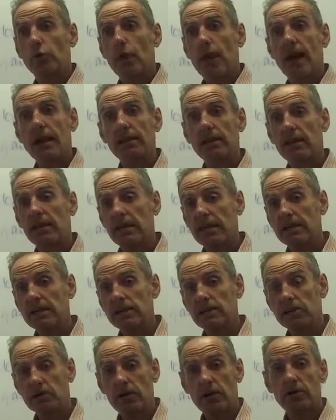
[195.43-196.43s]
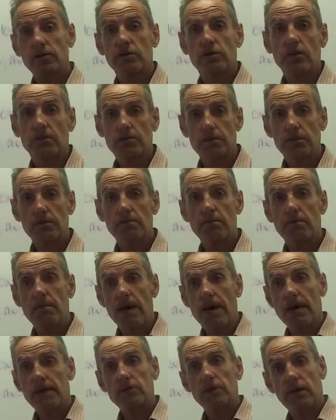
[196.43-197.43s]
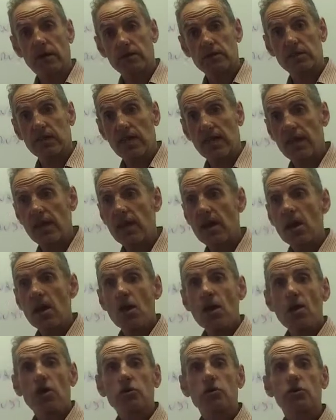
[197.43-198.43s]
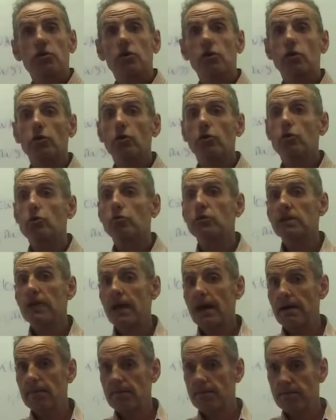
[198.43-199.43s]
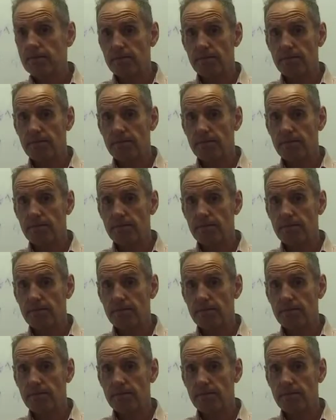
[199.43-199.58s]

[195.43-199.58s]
at the discretion of the trustee to, say,